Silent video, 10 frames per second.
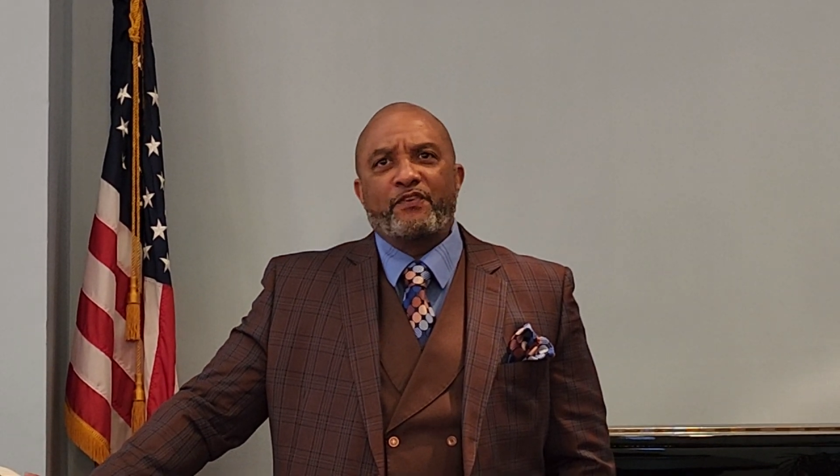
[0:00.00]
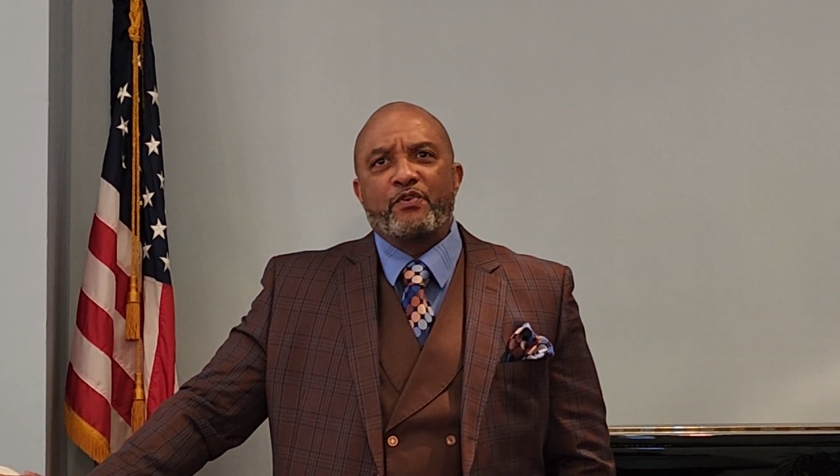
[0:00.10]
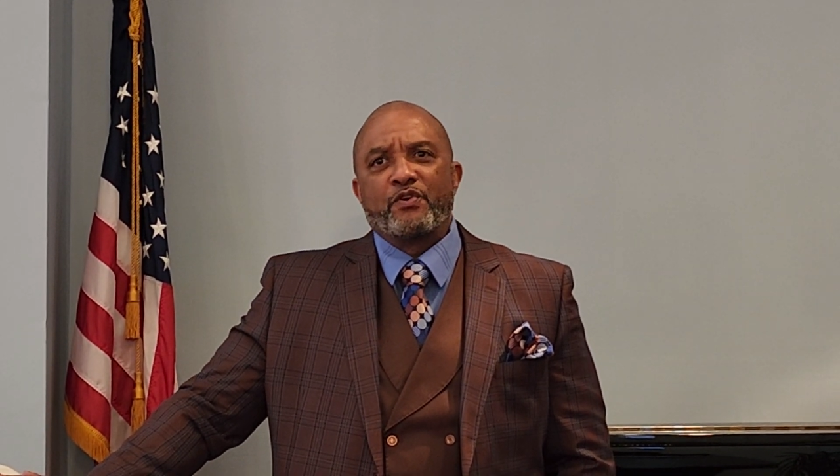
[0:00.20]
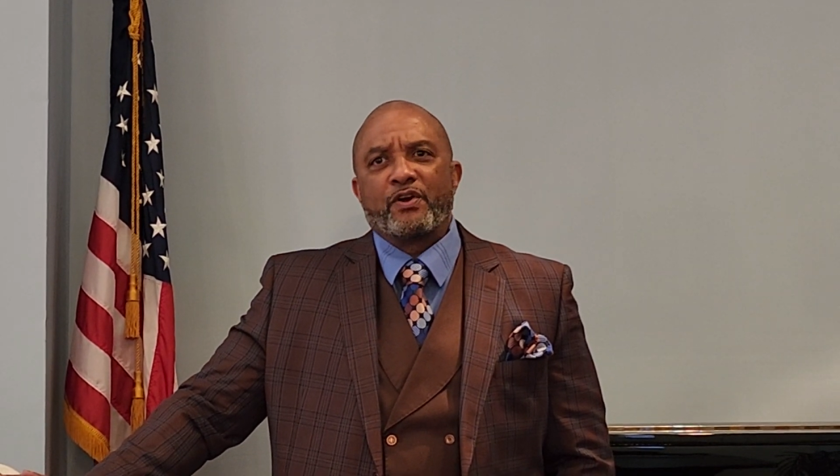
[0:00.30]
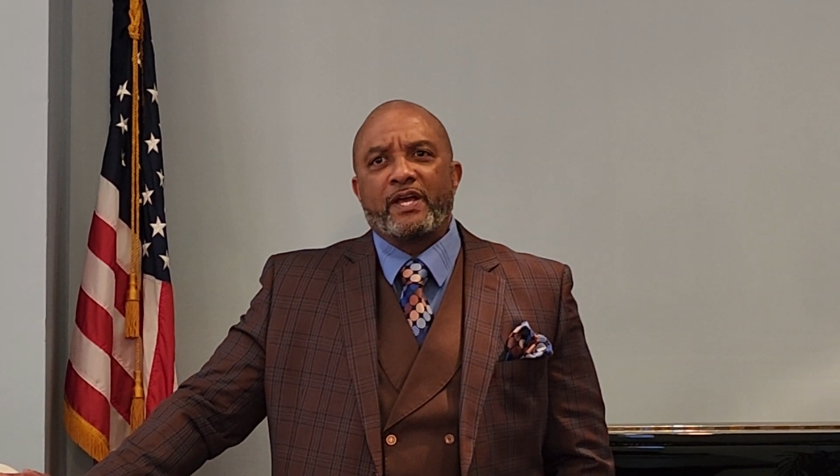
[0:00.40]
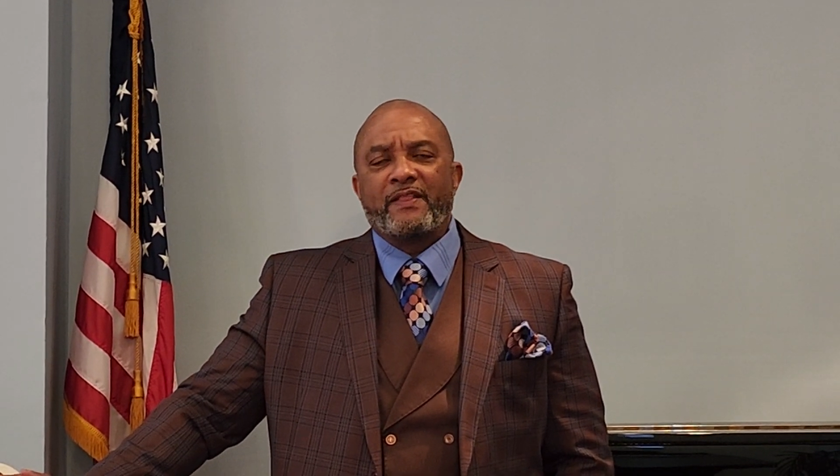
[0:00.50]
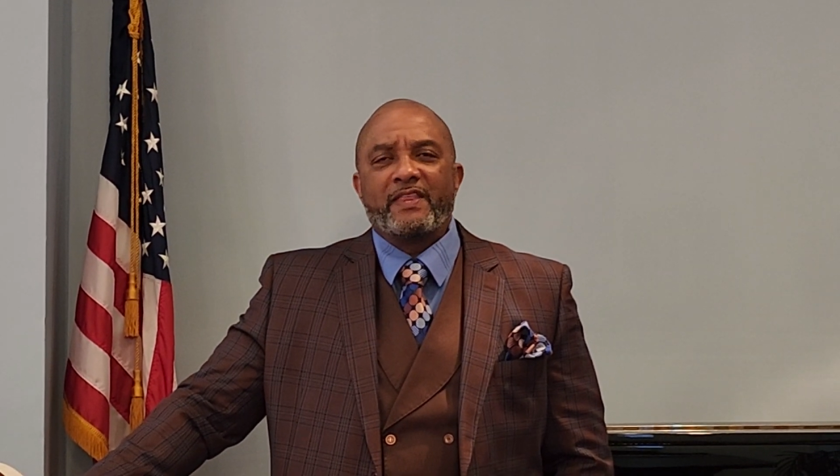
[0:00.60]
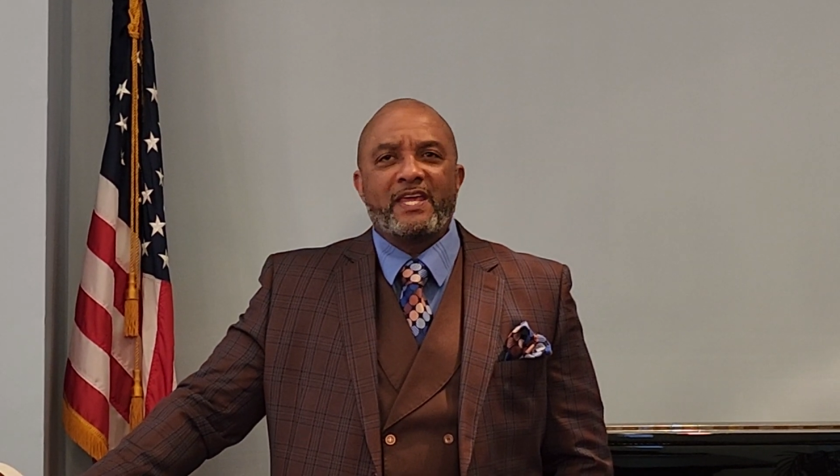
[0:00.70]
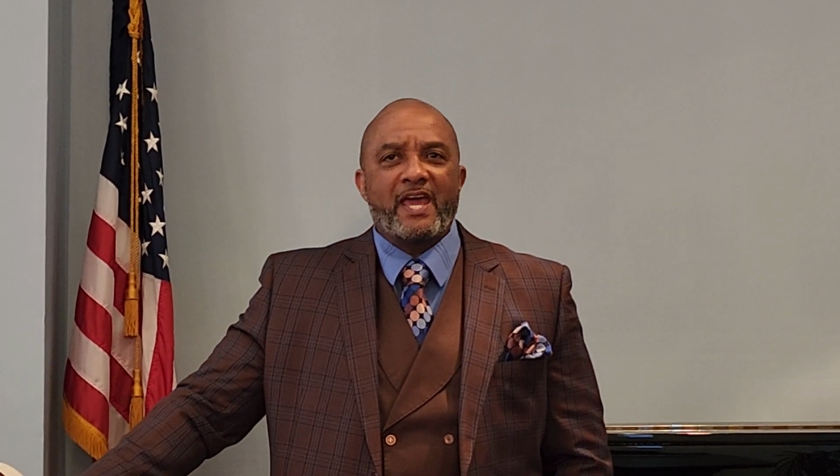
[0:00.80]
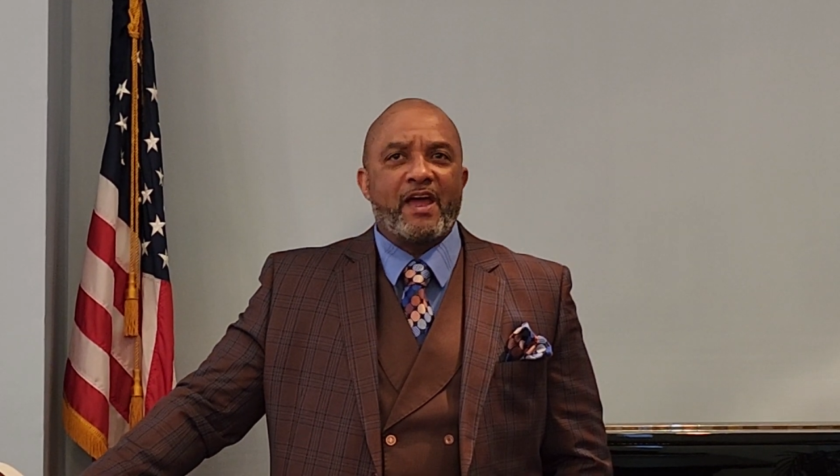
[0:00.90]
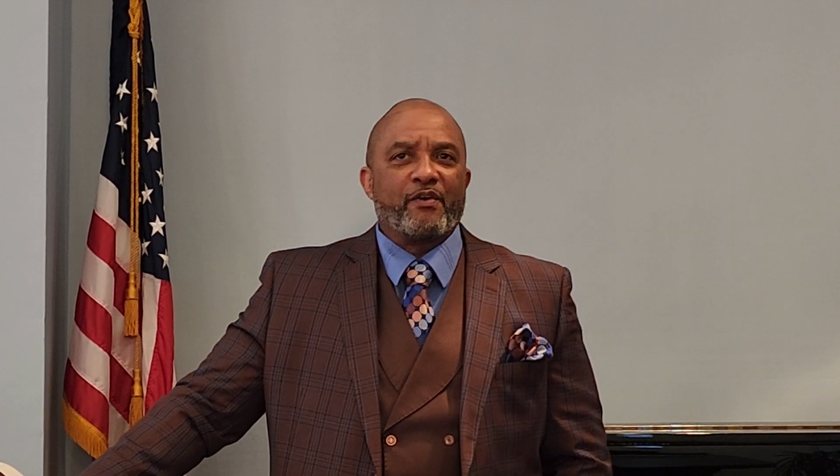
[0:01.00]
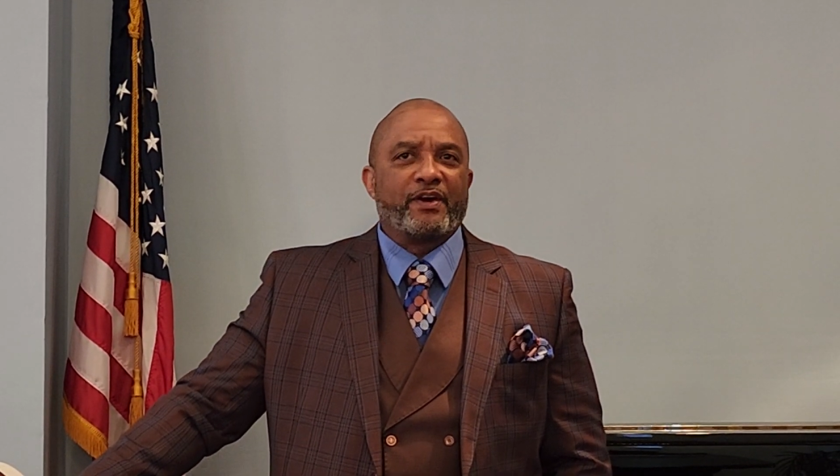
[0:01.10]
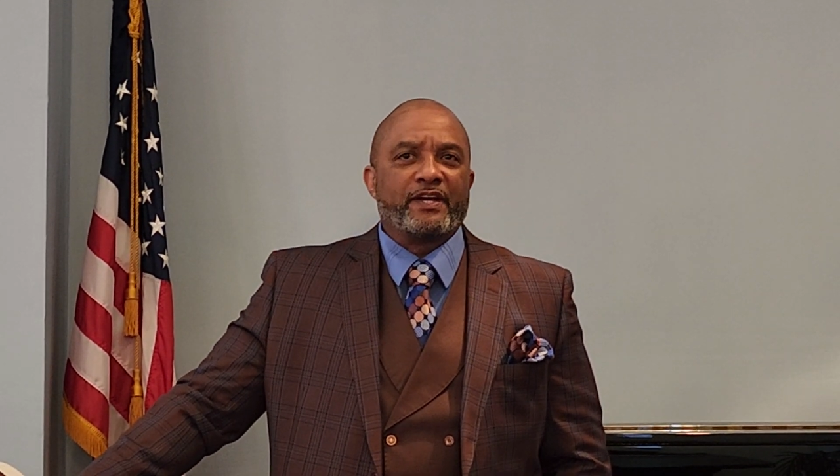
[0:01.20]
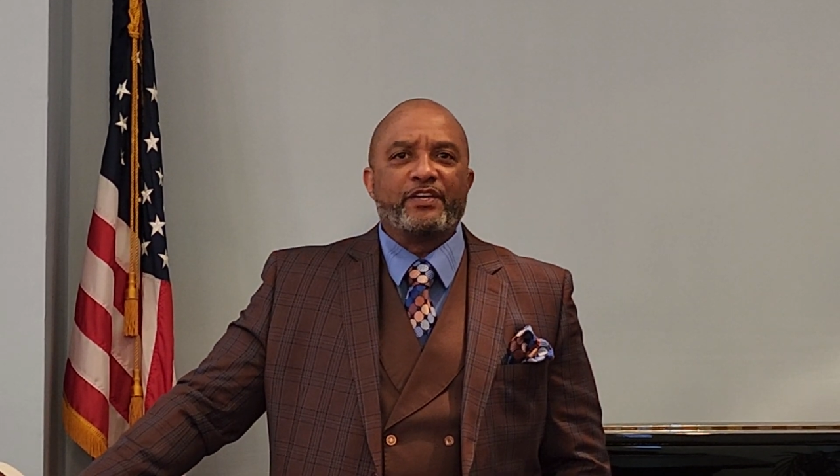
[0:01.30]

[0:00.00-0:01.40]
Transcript: you're in the area,